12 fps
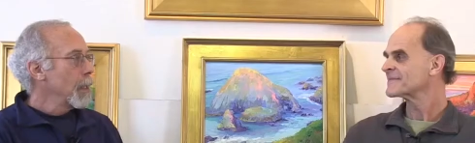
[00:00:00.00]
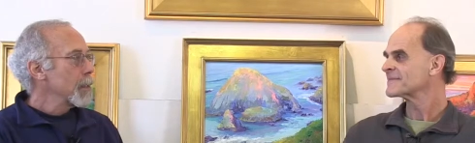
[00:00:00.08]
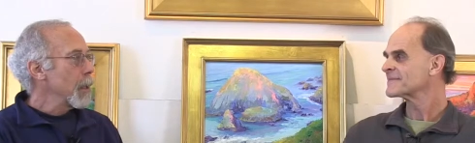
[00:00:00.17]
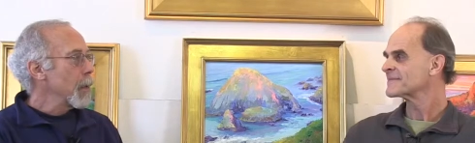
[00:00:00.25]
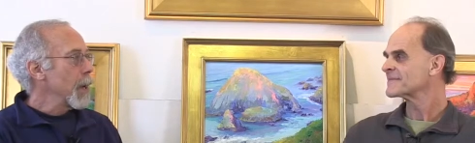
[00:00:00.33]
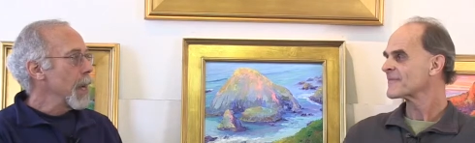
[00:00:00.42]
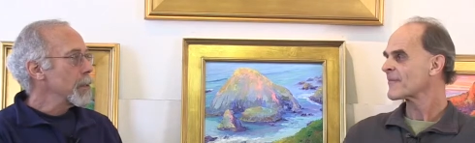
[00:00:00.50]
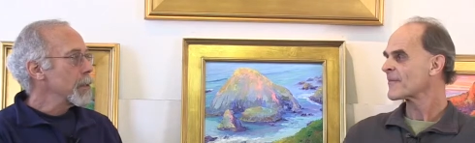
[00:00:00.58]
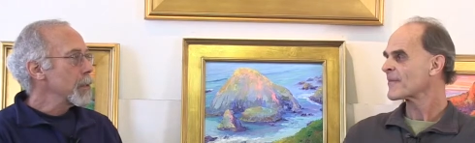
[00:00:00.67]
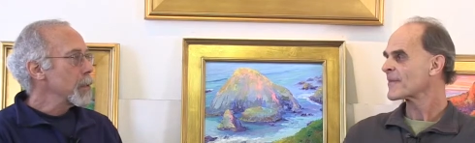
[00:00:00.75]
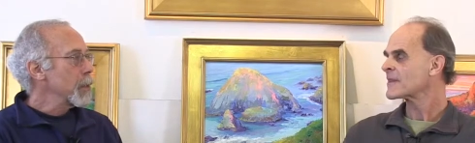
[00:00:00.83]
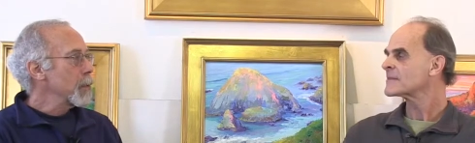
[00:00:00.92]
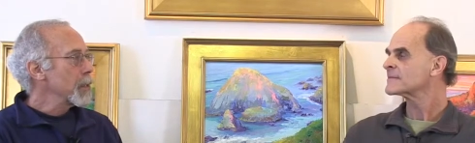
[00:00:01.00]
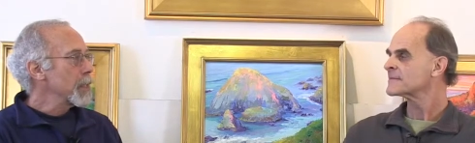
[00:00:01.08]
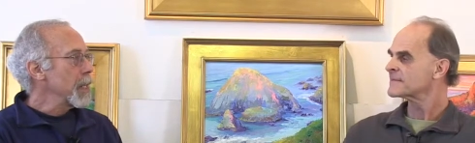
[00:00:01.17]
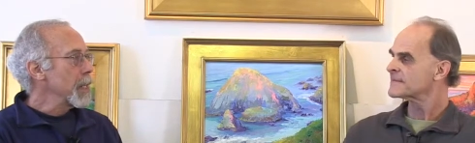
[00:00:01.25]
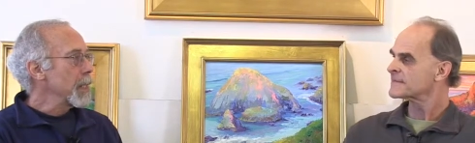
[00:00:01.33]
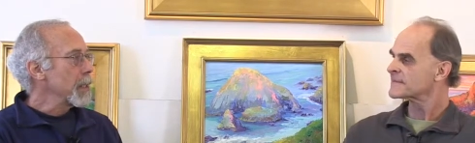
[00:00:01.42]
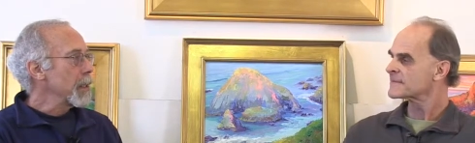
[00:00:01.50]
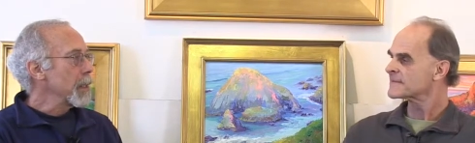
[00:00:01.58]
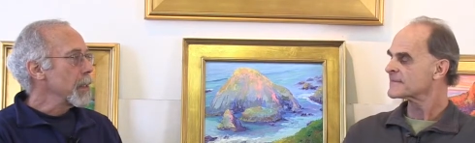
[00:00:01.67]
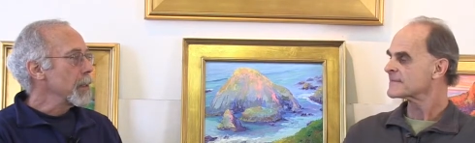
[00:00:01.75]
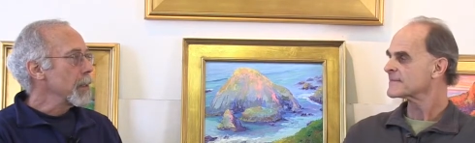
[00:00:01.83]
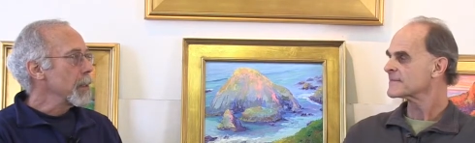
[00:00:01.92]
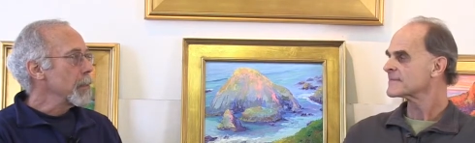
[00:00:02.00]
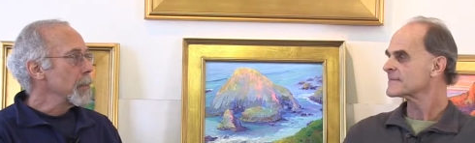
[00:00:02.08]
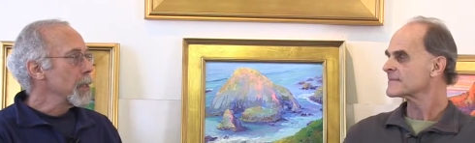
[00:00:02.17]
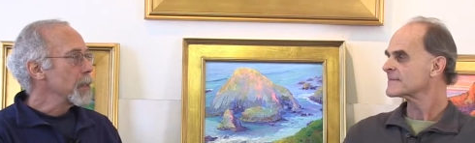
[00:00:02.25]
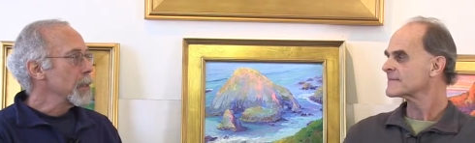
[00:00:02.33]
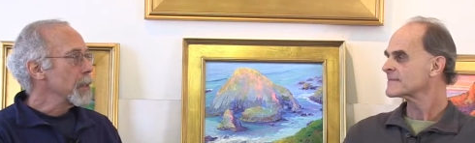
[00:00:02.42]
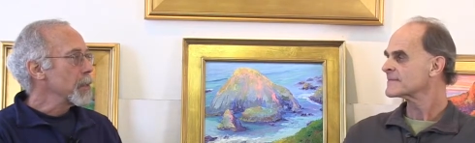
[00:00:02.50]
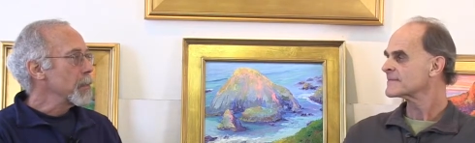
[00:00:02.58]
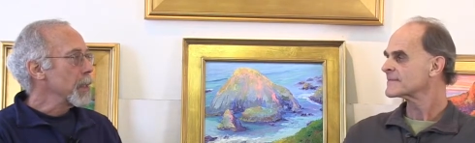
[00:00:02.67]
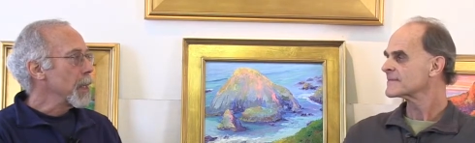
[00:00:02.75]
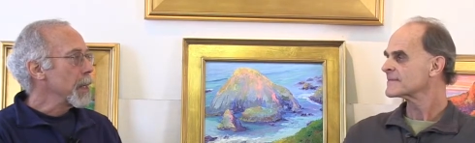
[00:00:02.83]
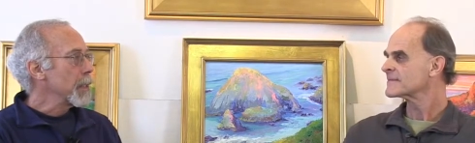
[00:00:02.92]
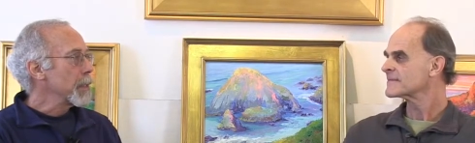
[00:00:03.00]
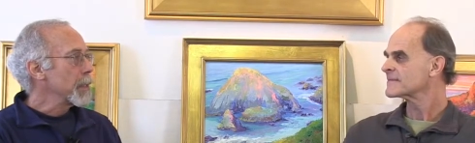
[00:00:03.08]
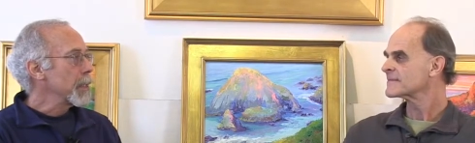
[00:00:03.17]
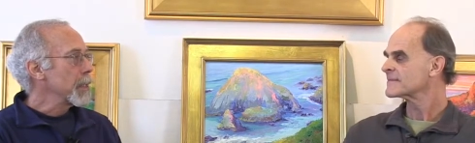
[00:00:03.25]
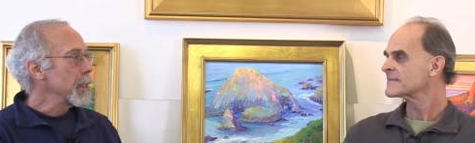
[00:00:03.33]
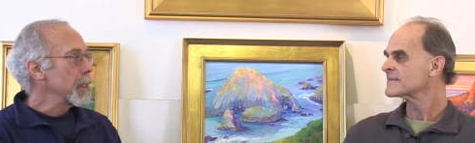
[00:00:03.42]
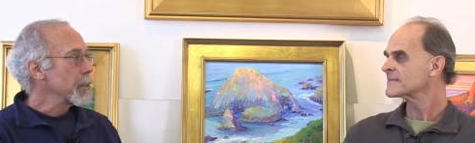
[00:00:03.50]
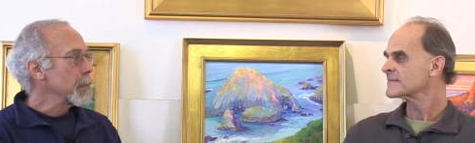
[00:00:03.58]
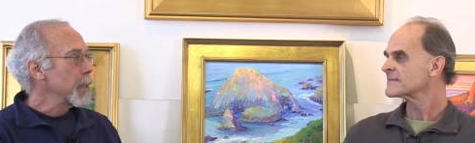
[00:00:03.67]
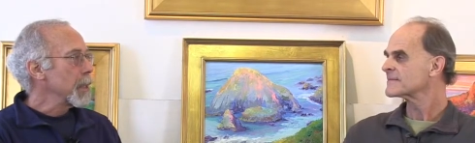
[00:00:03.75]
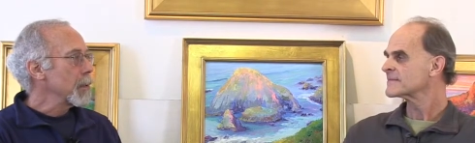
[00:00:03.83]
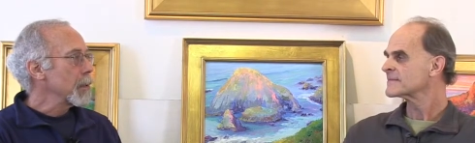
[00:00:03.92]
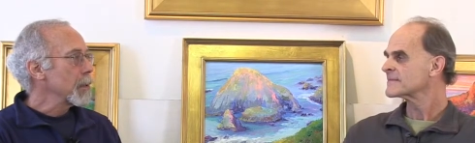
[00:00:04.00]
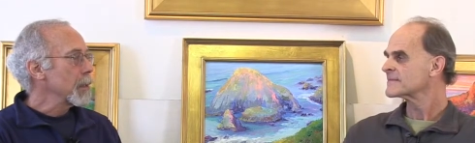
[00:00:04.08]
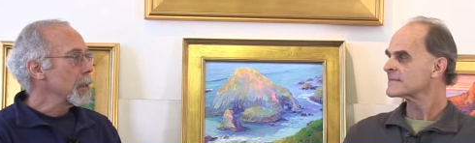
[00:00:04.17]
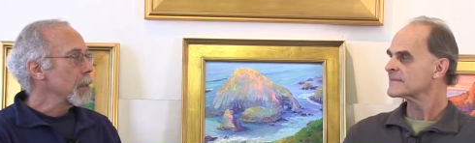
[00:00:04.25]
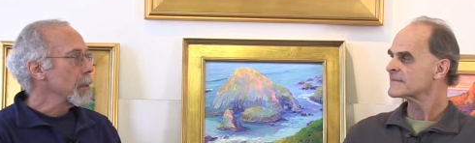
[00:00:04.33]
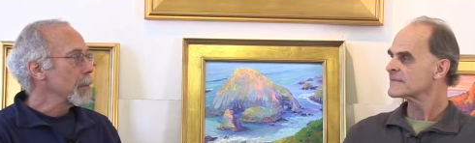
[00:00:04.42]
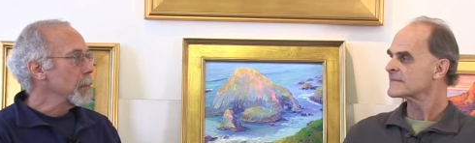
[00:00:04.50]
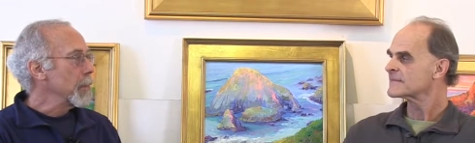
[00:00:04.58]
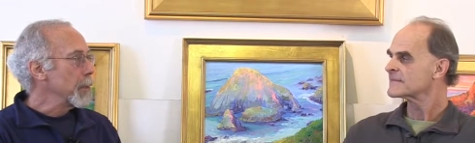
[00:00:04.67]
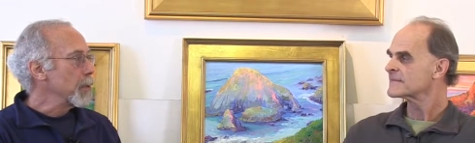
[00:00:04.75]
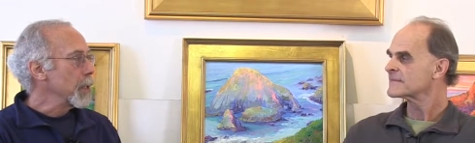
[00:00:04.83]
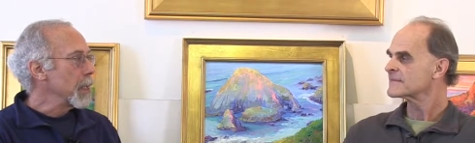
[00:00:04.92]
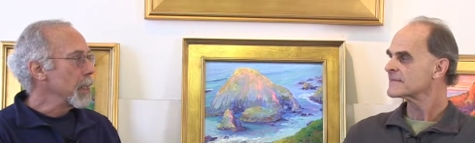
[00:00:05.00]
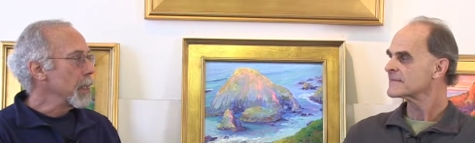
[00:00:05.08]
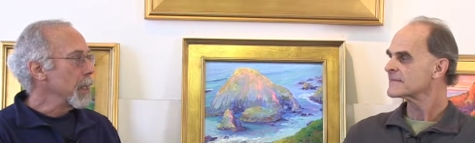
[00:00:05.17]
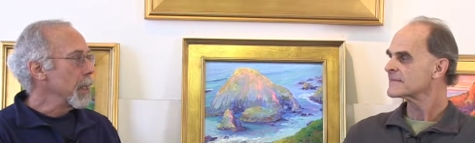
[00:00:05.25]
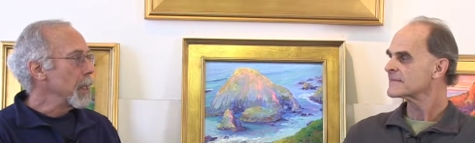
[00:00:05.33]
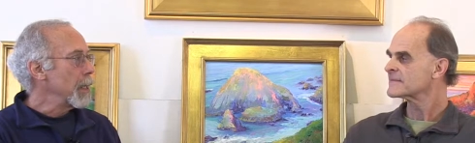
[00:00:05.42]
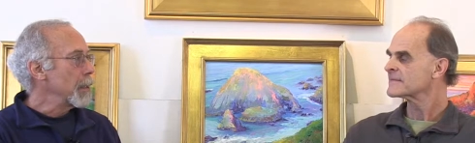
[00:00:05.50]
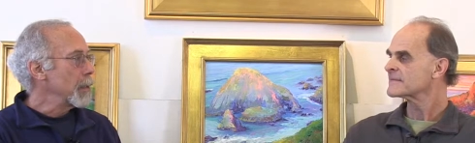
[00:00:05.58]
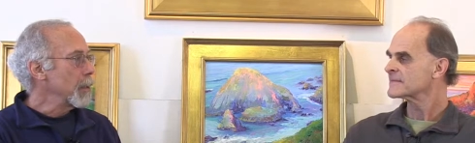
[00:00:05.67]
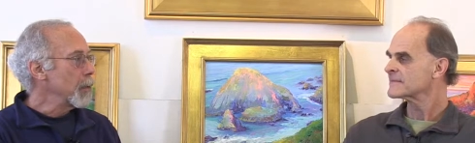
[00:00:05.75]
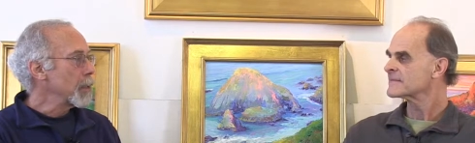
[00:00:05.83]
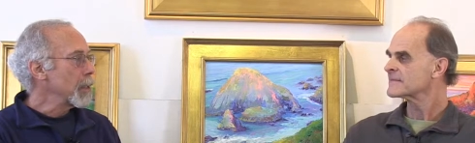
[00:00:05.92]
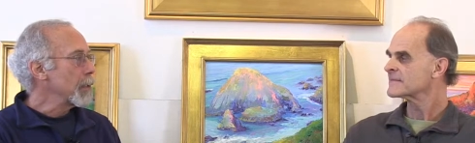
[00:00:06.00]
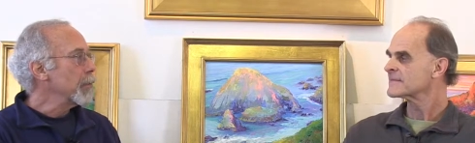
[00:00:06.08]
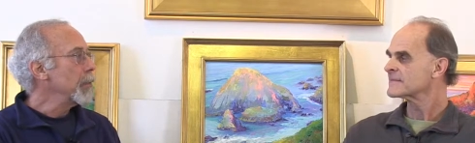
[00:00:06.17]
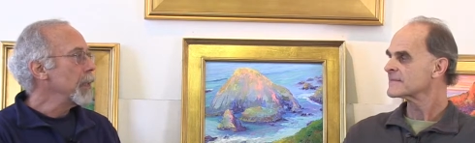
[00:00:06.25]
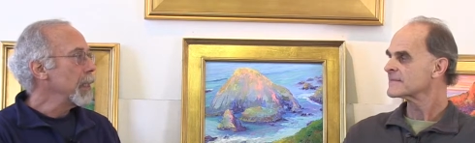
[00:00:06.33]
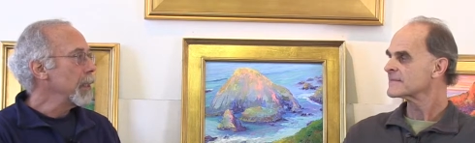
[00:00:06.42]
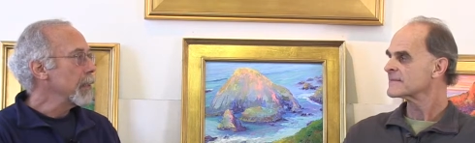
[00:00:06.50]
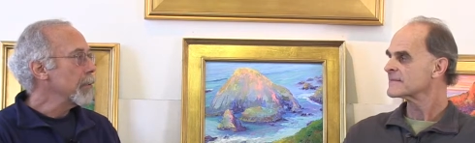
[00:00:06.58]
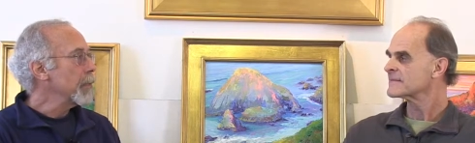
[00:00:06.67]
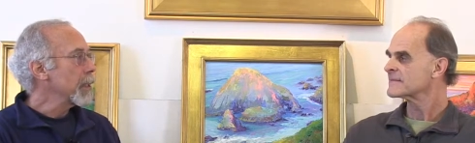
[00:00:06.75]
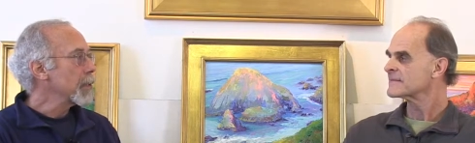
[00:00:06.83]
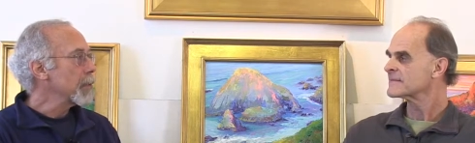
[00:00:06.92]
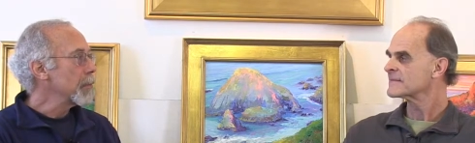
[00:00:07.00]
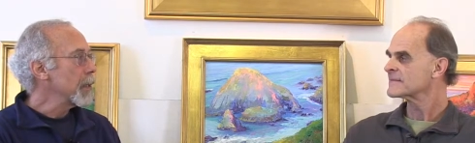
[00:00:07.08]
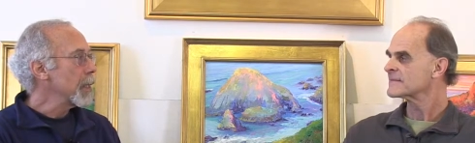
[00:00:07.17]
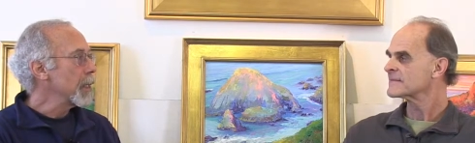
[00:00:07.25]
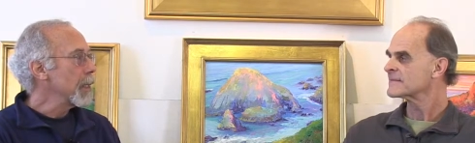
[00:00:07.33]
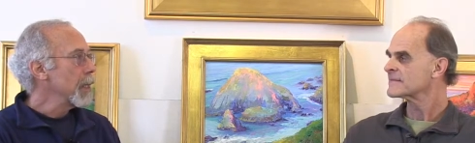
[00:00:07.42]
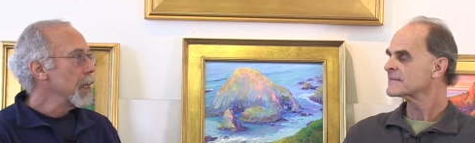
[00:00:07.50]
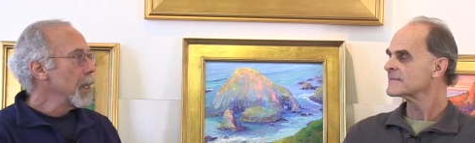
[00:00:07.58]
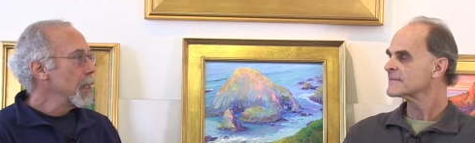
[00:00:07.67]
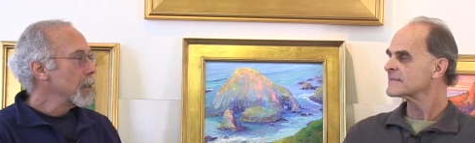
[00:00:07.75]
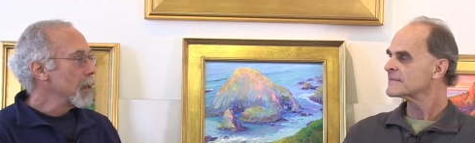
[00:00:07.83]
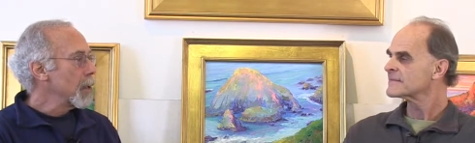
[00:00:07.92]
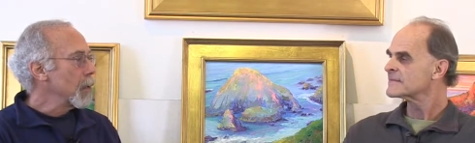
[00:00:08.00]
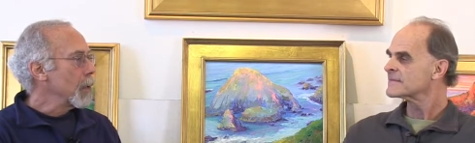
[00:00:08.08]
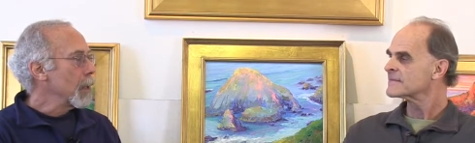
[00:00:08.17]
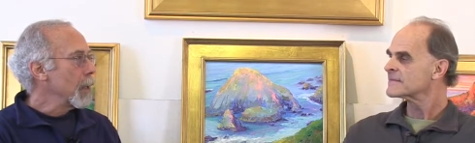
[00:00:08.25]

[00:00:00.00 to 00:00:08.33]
Speaker 1: So as you were saying, that uh, impressionism, a lot of the technique is about uh, memory and using the fleeting effects of light. So,